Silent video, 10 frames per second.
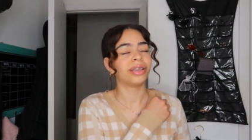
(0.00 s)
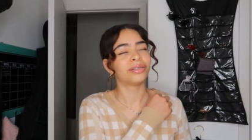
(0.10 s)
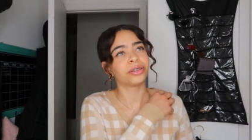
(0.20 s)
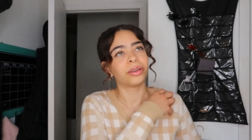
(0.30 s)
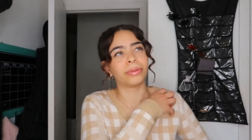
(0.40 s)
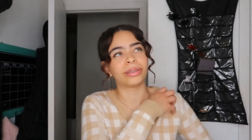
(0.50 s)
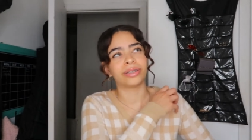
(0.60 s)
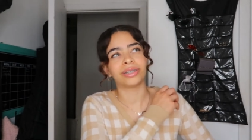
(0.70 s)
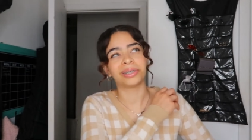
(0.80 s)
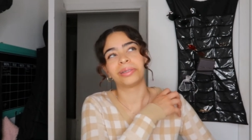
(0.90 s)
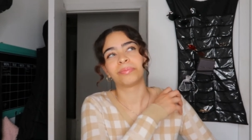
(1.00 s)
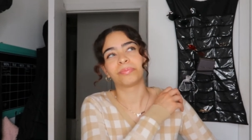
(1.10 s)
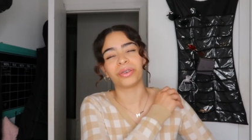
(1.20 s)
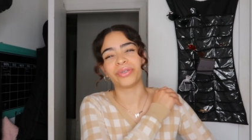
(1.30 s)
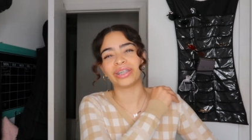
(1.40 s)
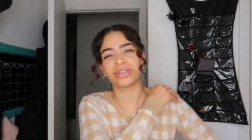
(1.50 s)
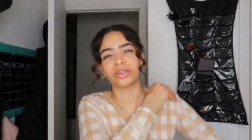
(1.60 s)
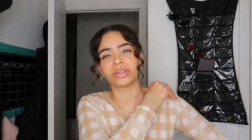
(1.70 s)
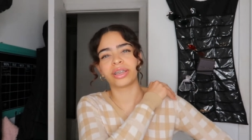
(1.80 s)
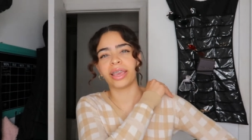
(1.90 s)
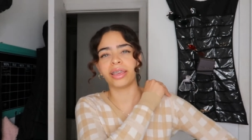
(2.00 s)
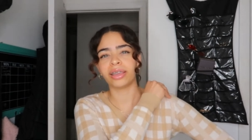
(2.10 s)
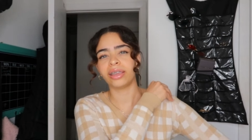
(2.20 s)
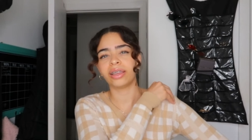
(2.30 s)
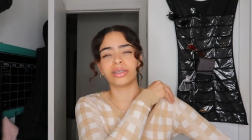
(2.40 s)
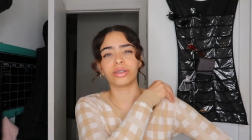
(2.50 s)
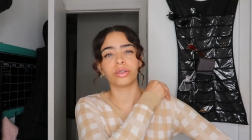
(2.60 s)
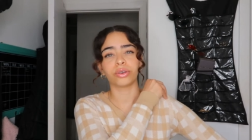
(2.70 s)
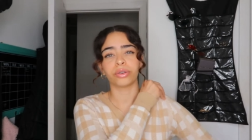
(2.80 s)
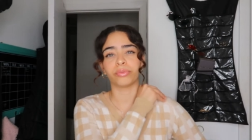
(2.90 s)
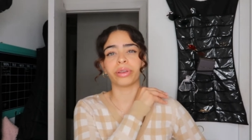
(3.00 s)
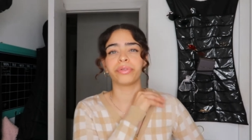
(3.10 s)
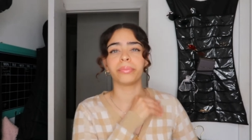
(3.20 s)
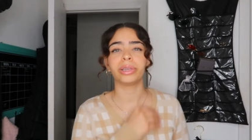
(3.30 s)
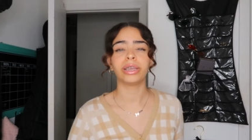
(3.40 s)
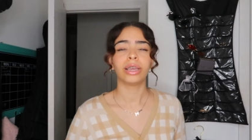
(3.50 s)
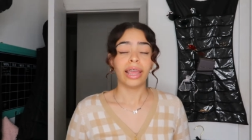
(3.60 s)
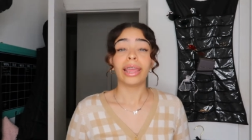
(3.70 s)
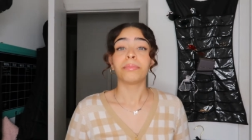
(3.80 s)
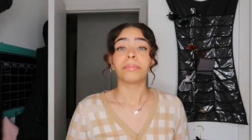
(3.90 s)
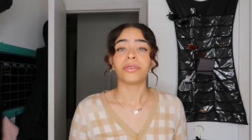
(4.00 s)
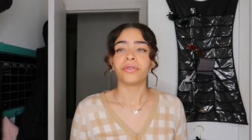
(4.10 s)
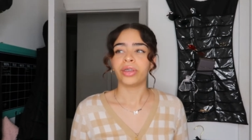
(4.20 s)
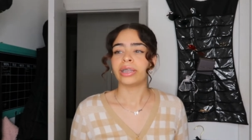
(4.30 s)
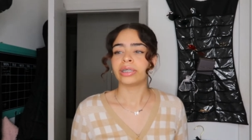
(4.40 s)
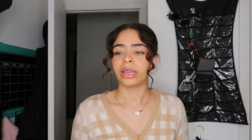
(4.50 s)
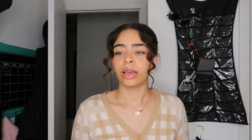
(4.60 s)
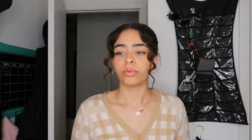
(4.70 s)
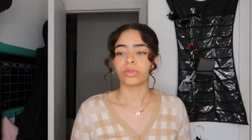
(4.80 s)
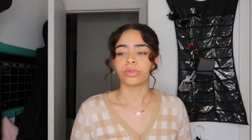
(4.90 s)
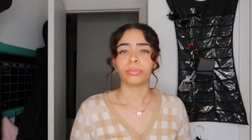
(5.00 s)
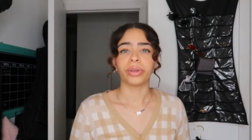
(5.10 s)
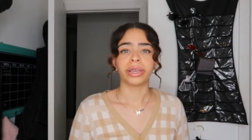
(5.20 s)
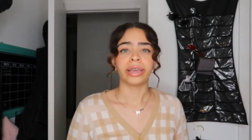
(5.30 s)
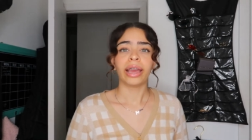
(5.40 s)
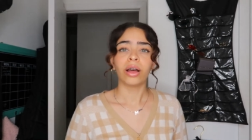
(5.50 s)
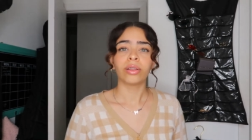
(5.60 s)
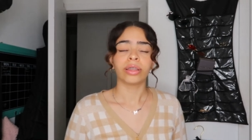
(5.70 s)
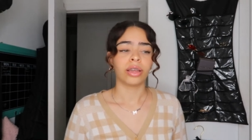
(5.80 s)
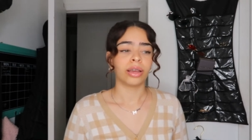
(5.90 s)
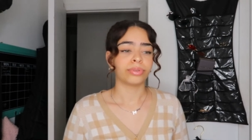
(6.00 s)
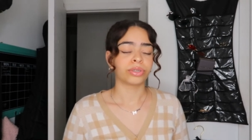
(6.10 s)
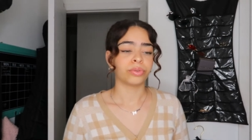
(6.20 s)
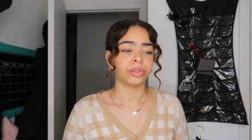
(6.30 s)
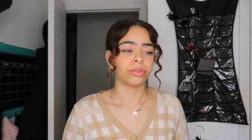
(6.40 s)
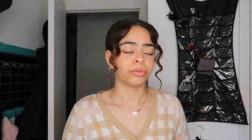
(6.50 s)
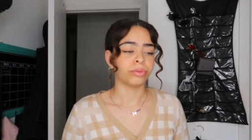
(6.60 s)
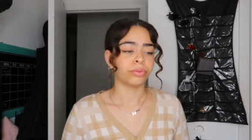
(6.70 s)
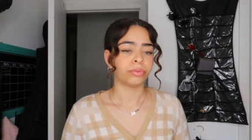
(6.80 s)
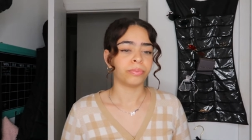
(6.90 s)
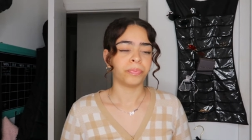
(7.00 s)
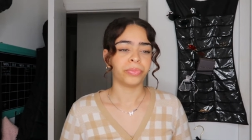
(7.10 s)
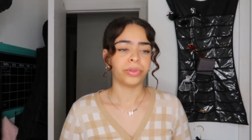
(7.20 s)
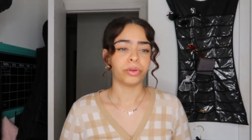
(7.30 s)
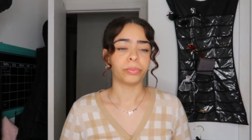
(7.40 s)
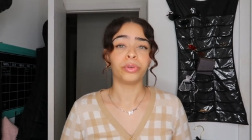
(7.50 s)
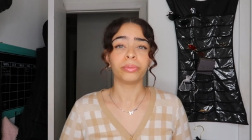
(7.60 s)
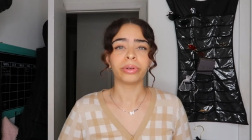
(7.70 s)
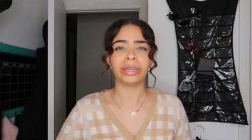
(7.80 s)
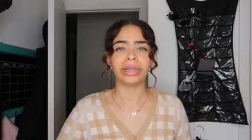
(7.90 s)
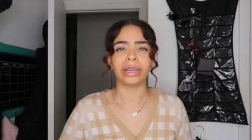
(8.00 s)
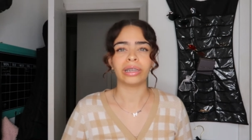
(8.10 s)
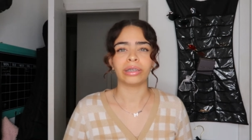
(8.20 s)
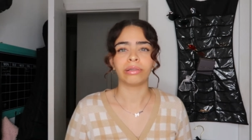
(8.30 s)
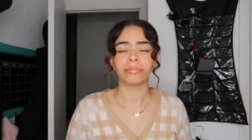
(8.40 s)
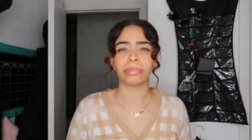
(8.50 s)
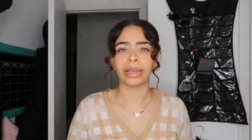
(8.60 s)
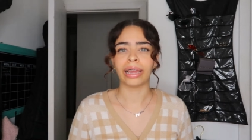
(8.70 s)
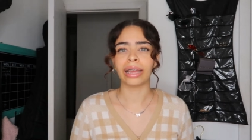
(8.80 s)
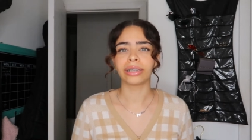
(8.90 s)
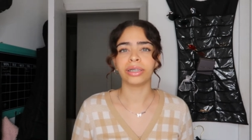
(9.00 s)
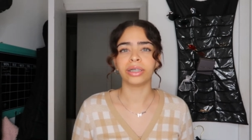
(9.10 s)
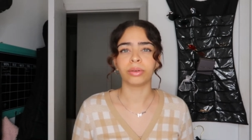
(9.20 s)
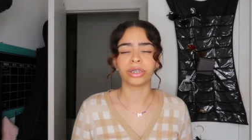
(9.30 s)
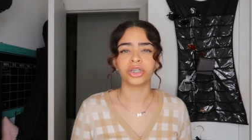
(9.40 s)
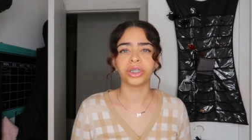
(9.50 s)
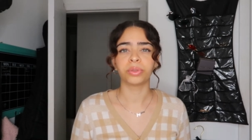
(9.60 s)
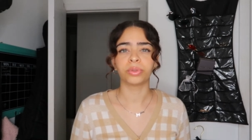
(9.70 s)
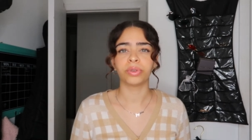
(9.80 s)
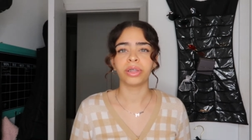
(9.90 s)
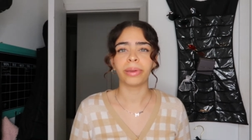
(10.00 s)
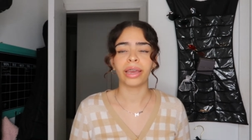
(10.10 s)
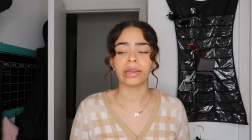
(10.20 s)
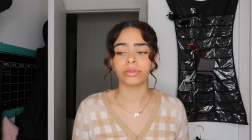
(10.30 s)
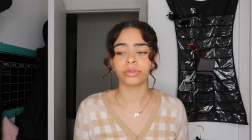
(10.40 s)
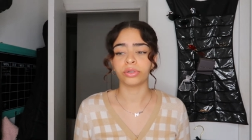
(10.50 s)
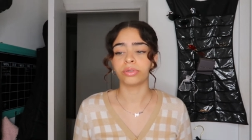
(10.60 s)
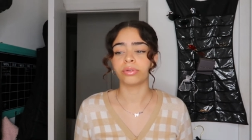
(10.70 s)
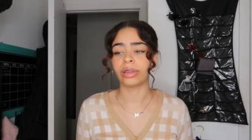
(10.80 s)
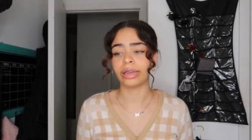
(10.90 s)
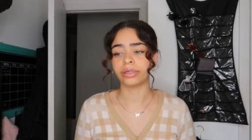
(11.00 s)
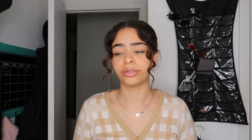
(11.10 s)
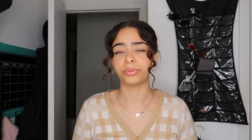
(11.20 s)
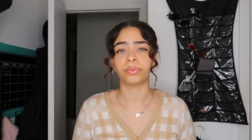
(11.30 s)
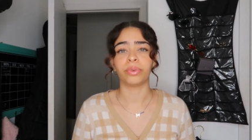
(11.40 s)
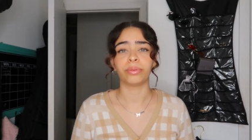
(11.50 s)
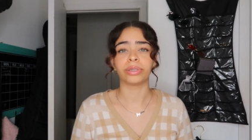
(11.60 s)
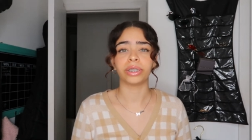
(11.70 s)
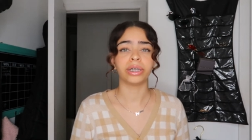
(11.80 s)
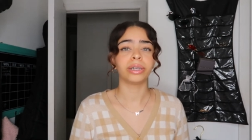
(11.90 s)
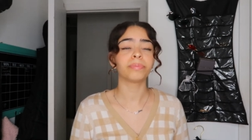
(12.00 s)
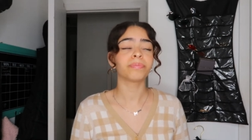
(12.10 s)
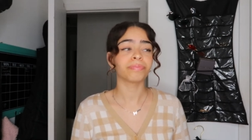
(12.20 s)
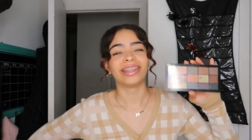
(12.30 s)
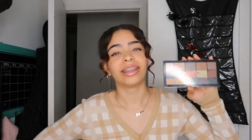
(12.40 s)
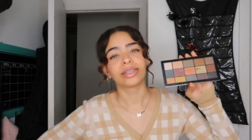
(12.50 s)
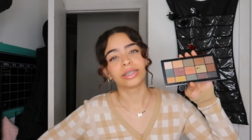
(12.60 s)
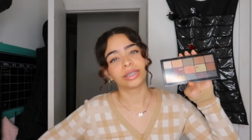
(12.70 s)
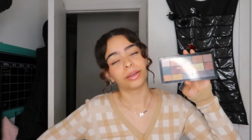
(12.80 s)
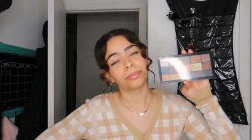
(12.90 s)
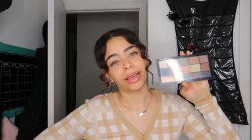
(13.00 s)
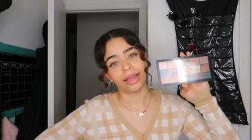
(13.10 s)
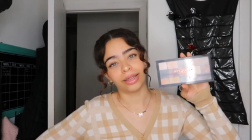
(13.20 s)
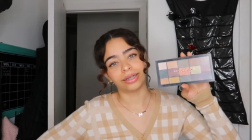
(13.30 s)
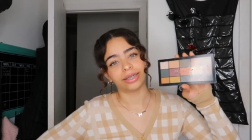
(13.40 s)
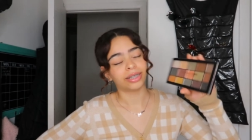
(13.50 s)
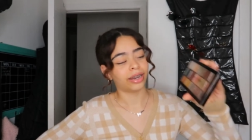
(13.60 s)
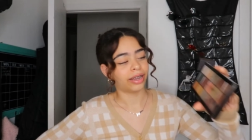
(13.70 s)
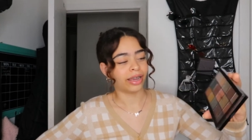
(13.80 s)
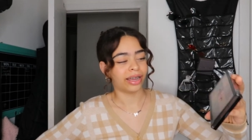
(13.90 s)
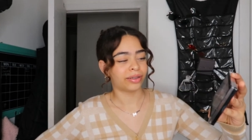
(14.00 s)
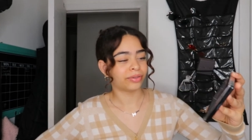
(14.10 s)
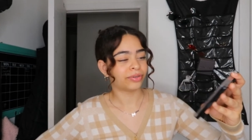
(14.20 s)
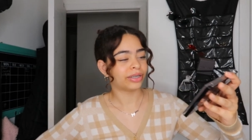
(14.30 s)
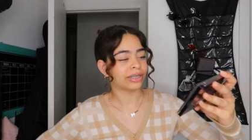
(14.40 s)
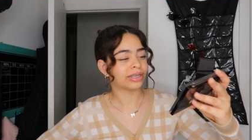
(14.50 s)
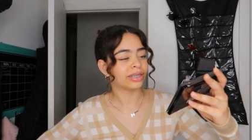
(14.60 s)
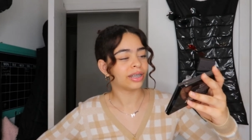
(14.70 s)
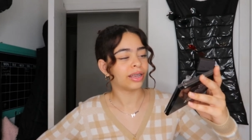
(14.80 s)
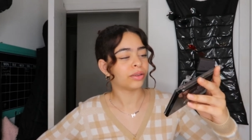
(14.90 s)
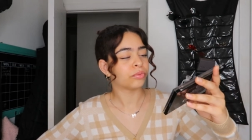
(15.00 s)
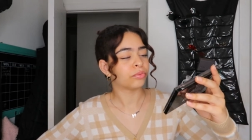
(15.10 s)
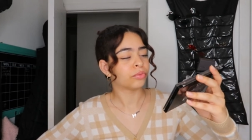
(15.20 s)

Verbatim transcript: insecure because my face just looked cakey and it didn't look right for me. And my face, I was also breaking out. I was going through, you know, puberty, and my acne on my cheeks was really bad, and also had to deal with what I was eating. The next palette that I have is a